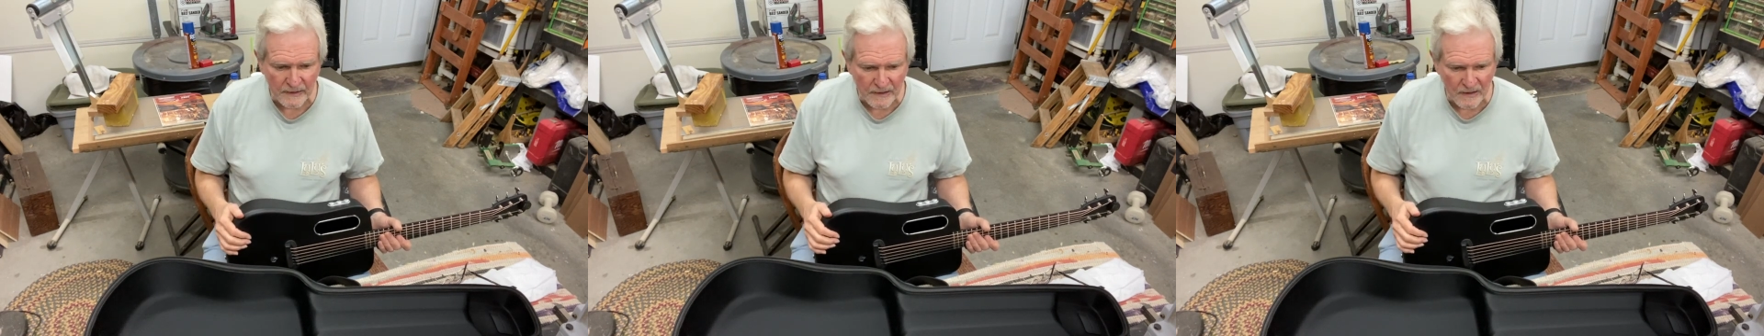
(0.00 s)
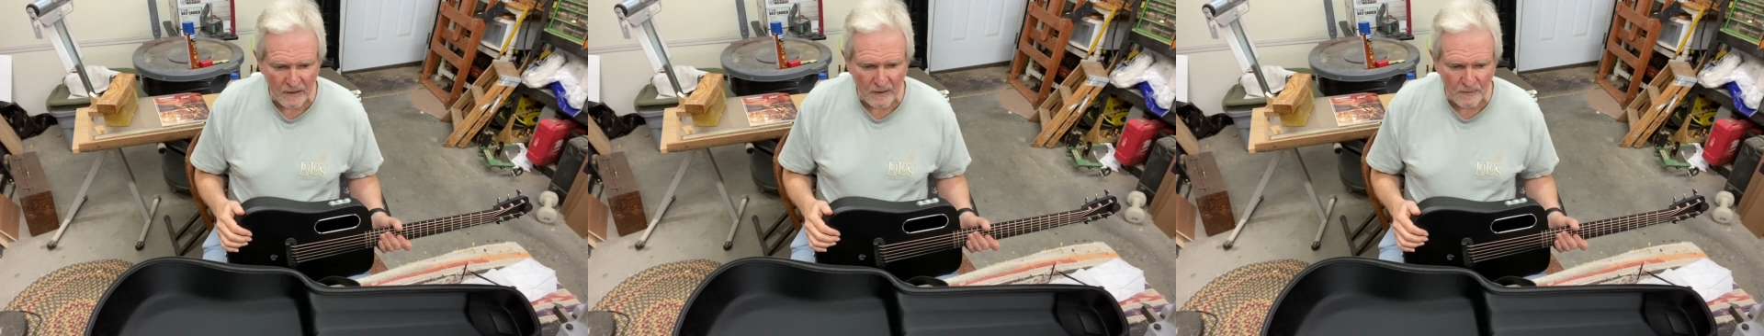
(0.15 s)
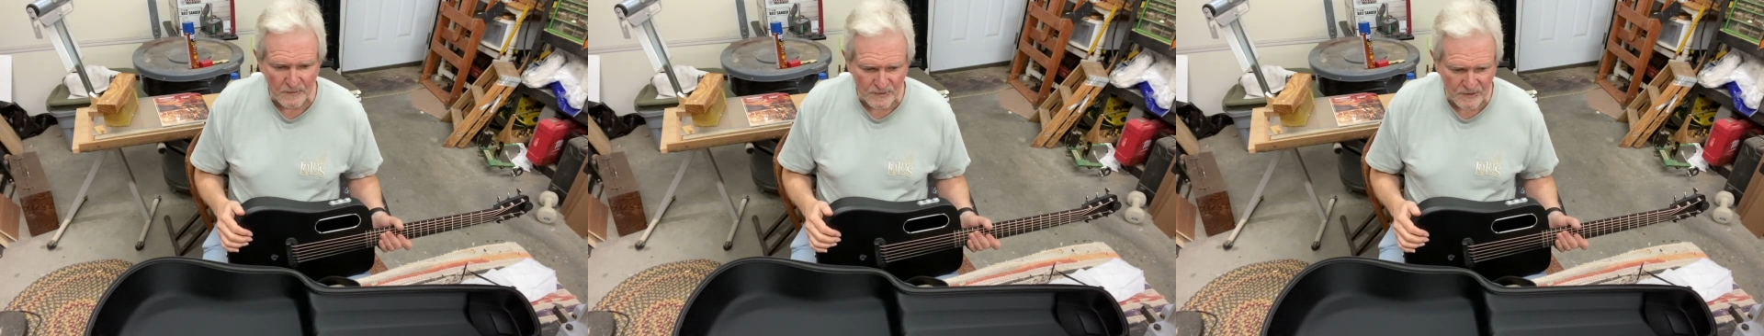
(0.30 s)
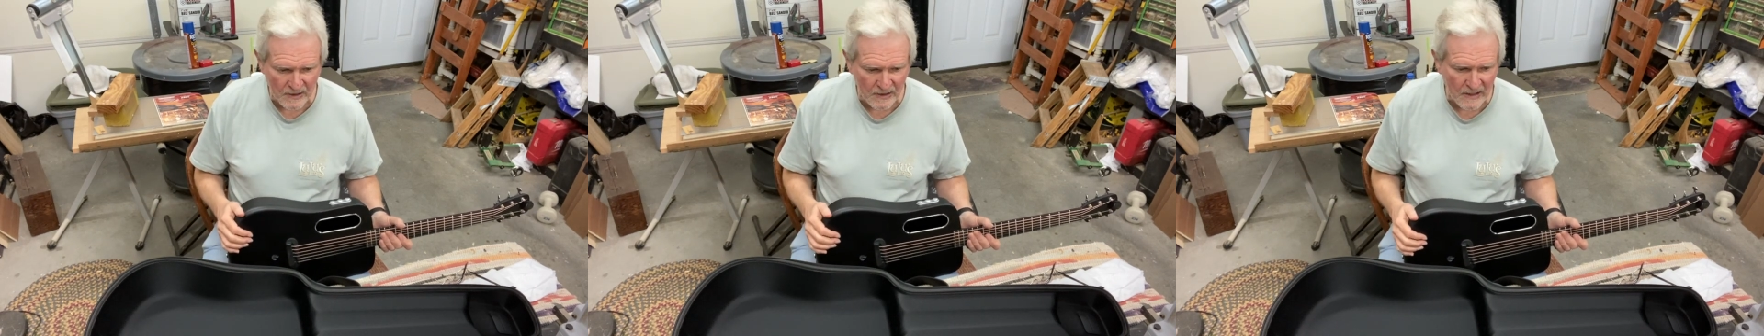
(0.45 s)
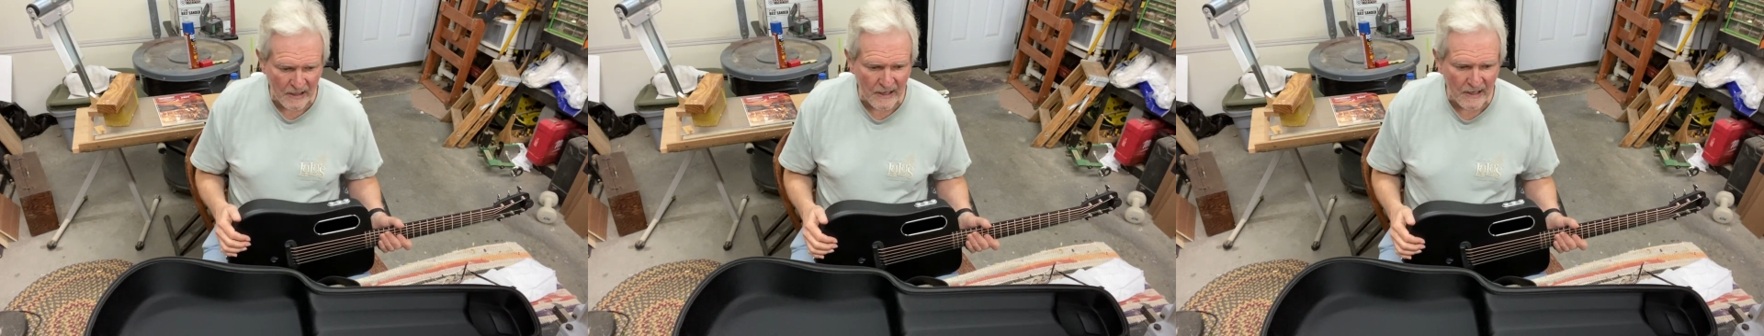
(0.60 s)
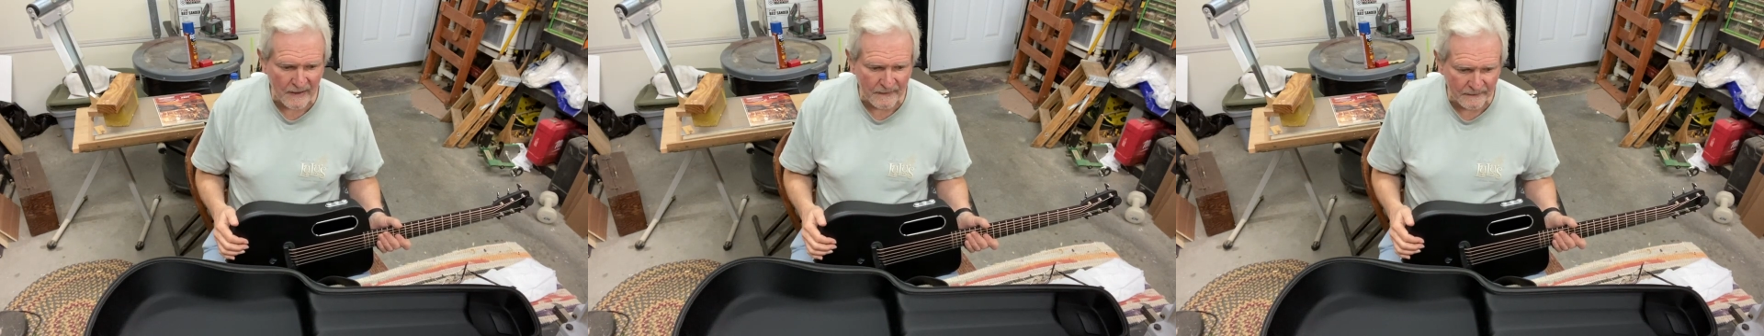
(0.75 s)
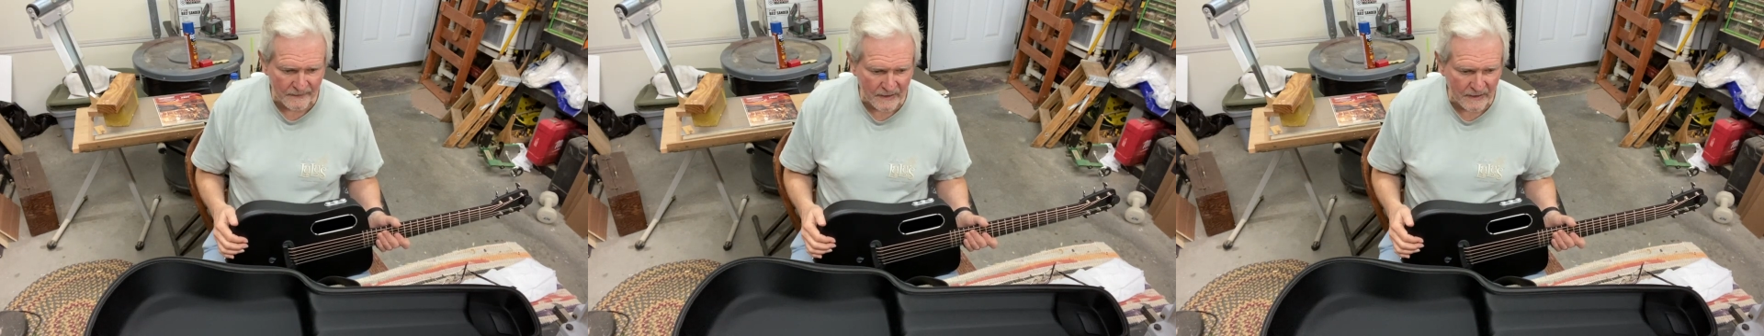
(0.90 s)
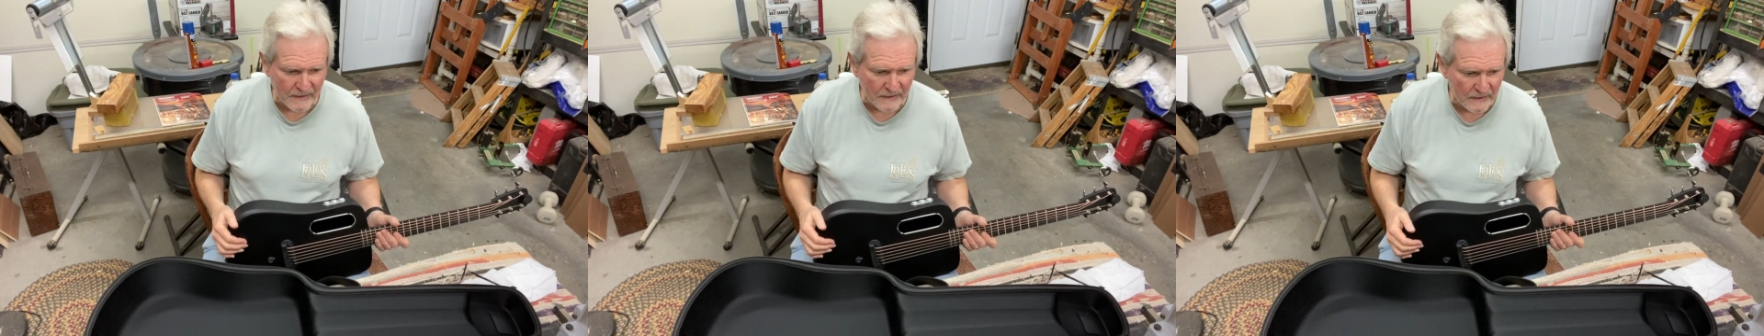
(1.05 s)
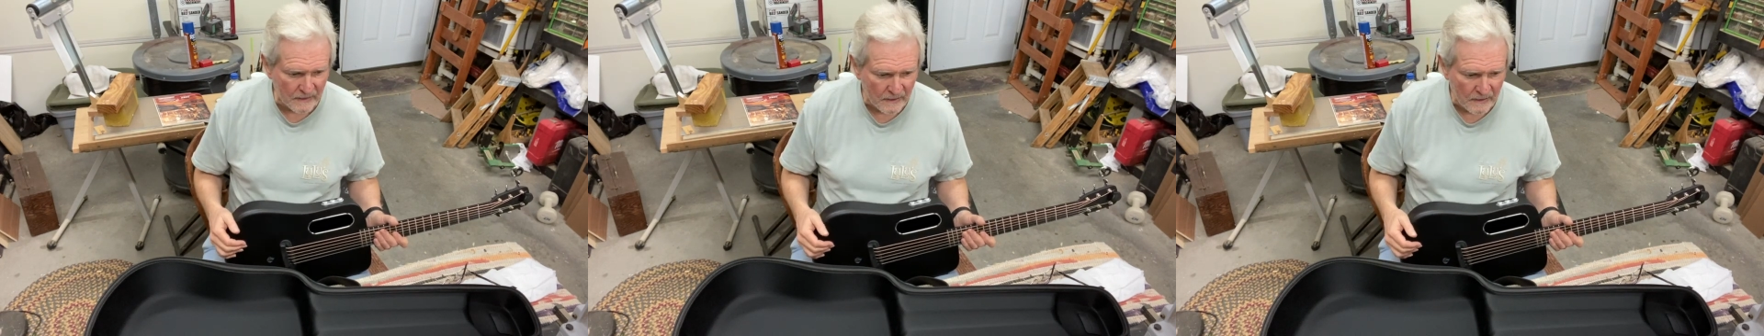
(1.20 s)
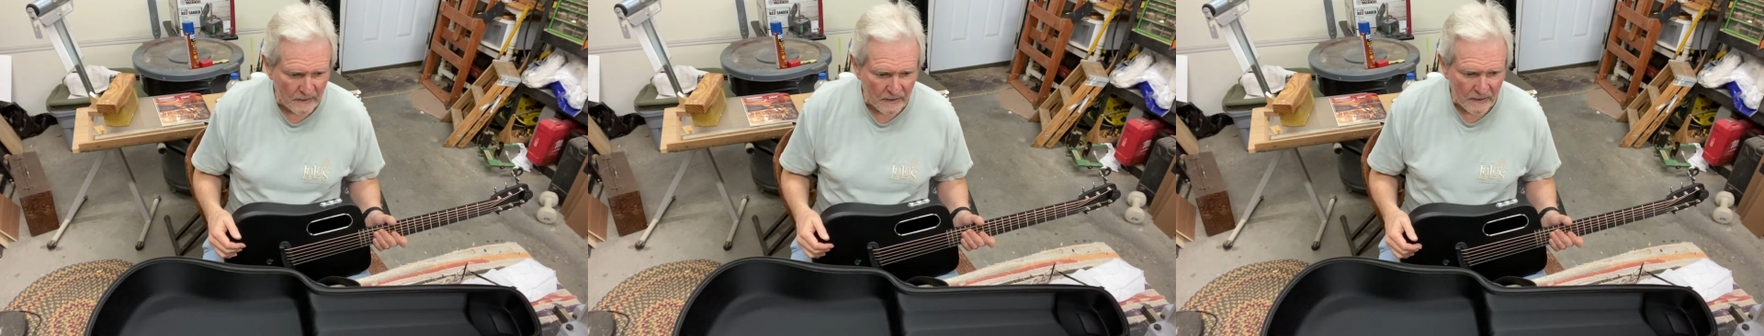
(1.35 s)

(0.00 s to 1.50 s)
comes alive then,